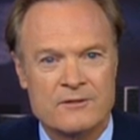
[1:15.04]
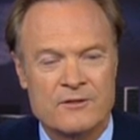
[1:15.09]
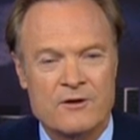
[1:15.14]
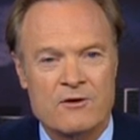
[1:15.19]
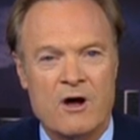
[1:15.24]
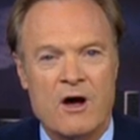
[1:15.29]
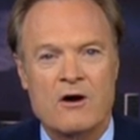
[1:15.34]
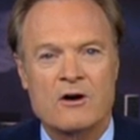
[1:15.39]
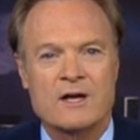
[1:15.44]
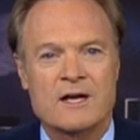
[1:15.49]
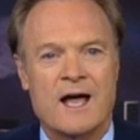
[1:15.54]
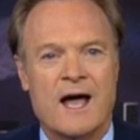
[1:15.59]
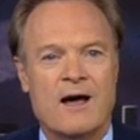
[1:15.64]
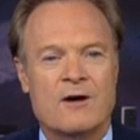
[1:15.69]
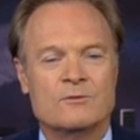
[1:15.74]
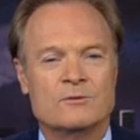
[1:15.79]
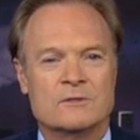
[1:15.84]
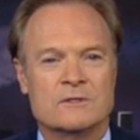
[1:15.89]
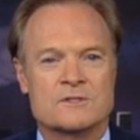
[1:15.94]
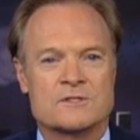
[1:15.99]
There are
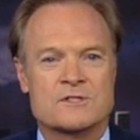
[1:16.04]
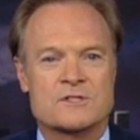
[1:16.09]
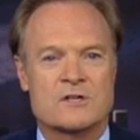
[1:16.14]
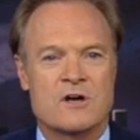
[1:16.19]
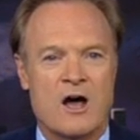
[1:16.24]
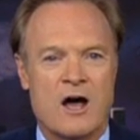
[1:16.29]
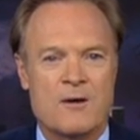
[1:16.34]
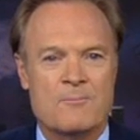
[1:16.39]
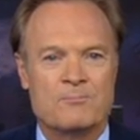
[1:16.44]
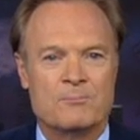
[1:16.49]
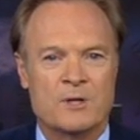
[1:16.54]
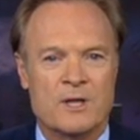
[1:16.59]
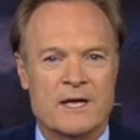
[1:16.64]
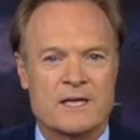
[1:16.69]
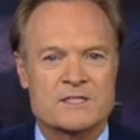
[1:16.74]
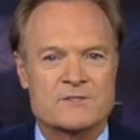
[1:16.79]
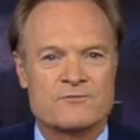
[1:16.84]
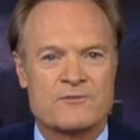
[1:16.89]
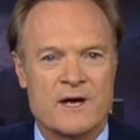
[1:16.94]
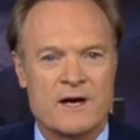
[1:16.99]
countless
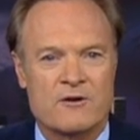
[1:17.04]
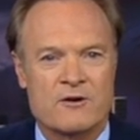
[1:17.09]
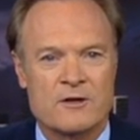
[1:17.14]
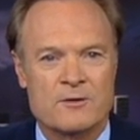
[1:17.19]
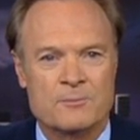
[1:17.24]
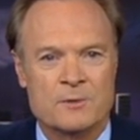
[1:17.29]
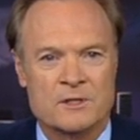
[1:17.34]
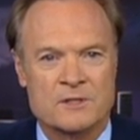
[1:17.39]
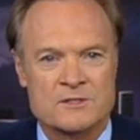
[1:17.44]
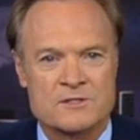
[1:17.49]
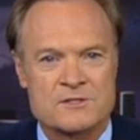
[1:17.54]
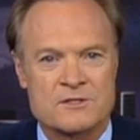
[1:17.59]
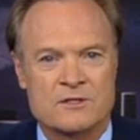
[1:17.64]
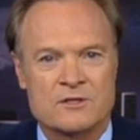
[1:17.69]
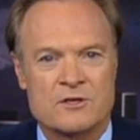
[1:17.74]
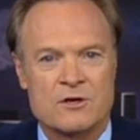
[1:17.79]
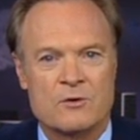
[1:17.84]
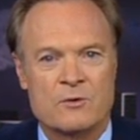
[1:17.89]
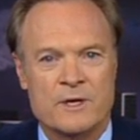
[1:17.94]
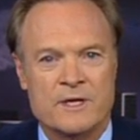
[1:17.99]
complex variables
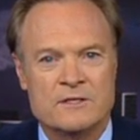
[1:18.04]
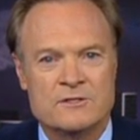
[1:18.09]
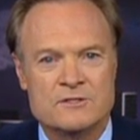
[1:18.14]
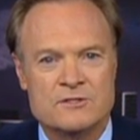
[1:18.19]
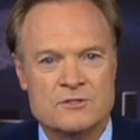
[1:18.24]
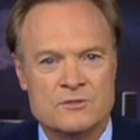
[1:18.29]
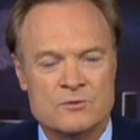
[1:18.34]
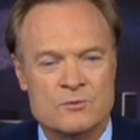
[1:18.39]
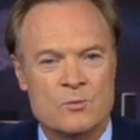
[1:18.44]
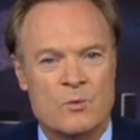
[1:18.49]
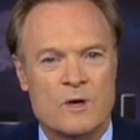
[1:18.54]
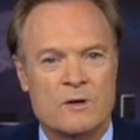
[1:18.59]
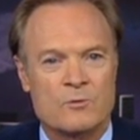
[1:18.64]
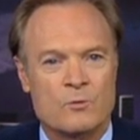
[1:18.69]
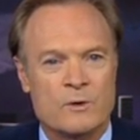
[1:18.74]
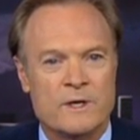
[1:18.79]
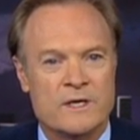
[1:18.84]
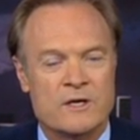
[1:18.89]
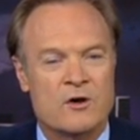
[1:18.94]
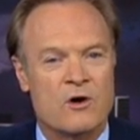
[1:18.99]
that go into
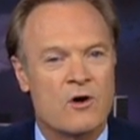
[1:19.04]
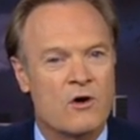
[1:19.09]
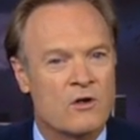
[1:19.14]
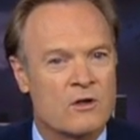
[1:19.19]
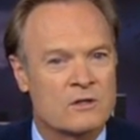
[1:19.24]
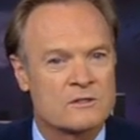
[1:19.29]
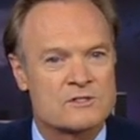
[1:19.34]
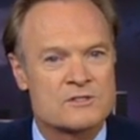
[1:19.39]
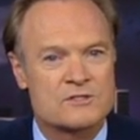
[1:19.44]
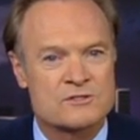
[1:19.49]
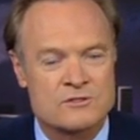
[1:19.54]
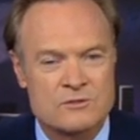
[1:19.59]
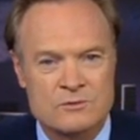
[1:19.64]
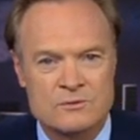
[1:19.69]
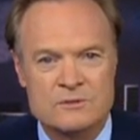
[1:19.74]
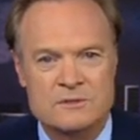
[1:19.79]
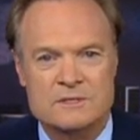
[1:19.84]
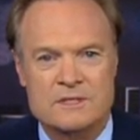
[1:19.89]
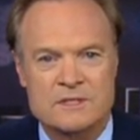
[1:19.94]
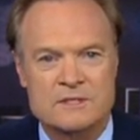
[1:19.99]
what we call
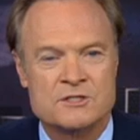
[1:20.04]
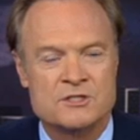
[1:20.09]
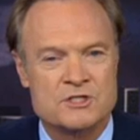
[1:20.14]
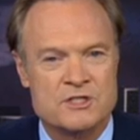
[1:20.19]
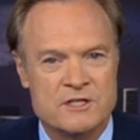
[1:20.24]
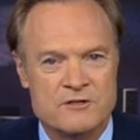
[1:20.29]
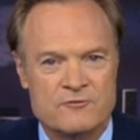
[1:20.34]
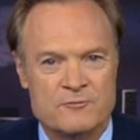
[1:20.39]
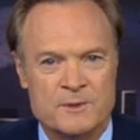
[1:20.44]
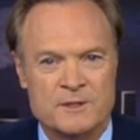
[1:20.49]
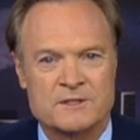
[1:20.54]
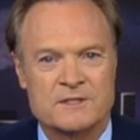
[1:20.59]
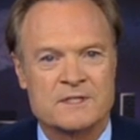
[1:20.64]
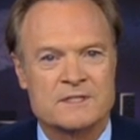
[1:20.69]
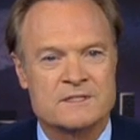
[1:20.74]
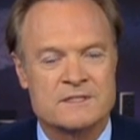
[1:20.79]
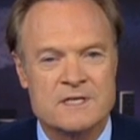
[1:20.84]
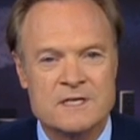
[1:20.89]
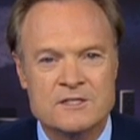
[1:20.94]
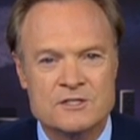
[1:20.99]
student achievement.
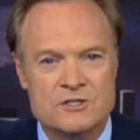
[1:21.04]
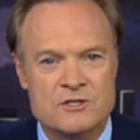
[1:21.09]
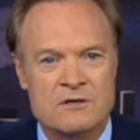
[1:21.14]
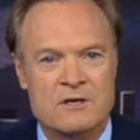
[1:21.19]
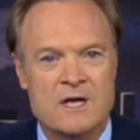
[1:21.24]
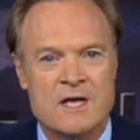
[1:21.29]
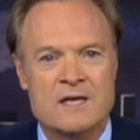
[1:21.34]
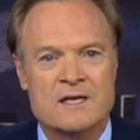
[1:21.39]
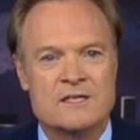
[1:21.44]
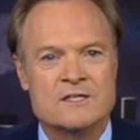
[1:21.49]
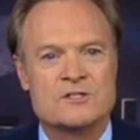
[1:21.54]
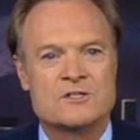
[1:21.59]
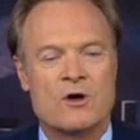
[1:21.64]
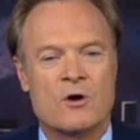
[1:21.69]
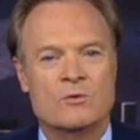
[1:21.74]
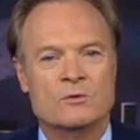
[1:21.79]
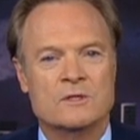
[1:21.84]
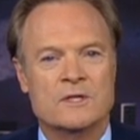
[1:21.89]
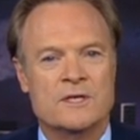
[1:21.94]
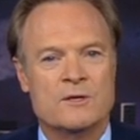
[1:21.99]
The teacher is
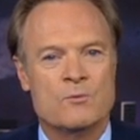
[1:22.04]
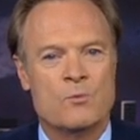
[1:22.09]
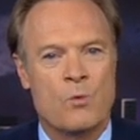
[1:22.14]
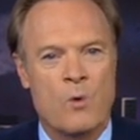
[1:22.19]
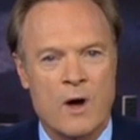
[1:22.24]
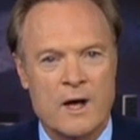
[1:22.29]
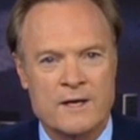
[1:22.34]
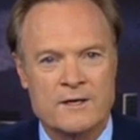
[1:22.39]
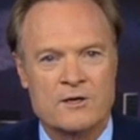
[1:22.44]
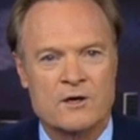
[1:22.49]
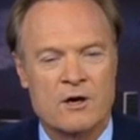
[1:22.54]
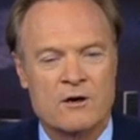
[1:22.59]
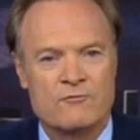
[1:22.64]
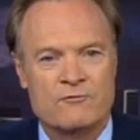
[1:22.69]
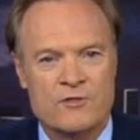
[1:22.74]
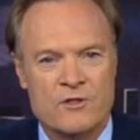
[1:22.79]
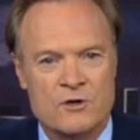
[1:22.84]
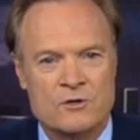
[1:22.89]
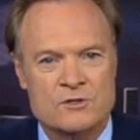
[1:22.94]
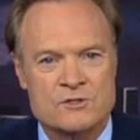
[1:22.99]
only one
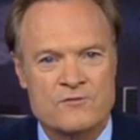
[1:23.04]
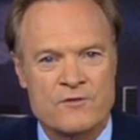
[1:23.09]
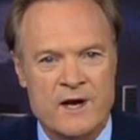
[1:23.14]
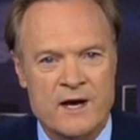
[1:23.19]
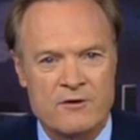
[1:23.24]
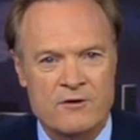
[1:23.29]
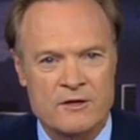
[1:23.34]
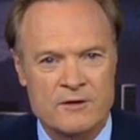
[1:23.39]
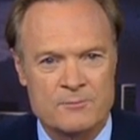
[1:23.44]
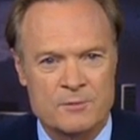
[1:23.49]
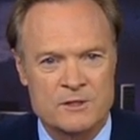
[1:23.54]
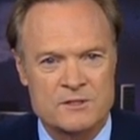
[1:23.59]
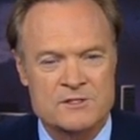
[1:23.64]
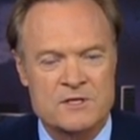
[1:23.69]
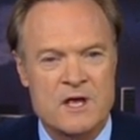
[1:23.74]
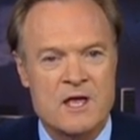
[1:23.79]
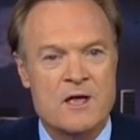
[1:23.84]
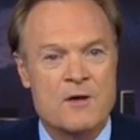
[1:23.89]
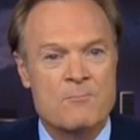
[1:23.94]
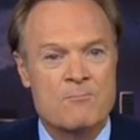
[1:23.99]
of those variables.